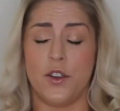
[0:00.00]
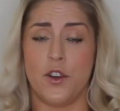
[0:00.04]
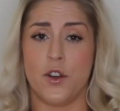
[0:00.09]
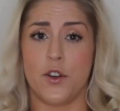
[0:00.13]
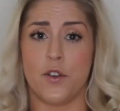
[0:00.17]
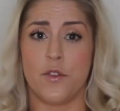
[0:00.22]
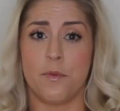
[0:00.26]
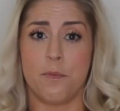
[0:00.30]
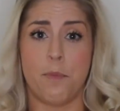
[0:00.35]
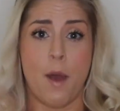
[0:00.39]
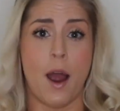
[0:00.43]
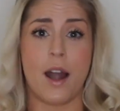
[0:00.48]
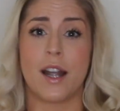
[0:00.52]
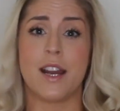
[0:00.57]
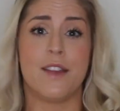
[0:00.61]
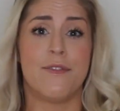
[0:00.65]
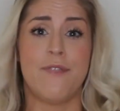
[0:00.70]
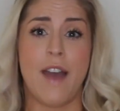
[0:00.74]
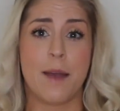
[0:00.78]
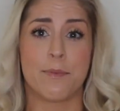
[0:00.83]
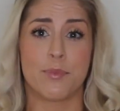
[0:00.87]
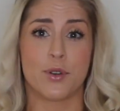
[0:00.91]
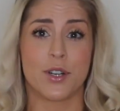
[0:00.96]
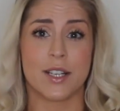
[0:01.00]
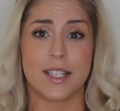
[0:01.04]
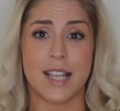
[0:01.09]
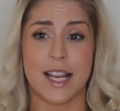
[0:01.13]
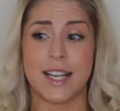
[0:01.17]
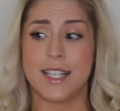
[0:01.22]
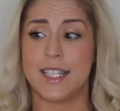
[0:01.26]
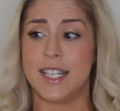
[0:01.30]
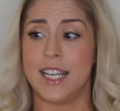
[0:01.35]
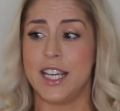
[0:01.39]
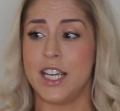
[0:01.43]
your body fat
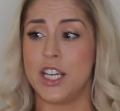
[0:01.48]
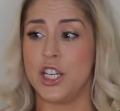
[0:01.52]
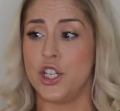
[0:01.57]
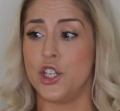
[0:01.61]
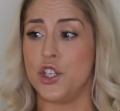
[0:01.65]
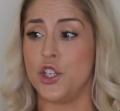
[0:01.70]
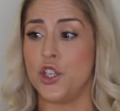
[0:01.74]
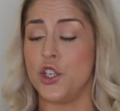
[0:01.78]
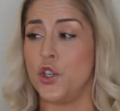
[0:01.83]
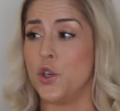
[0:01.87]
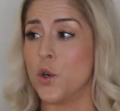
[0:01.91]
percentage,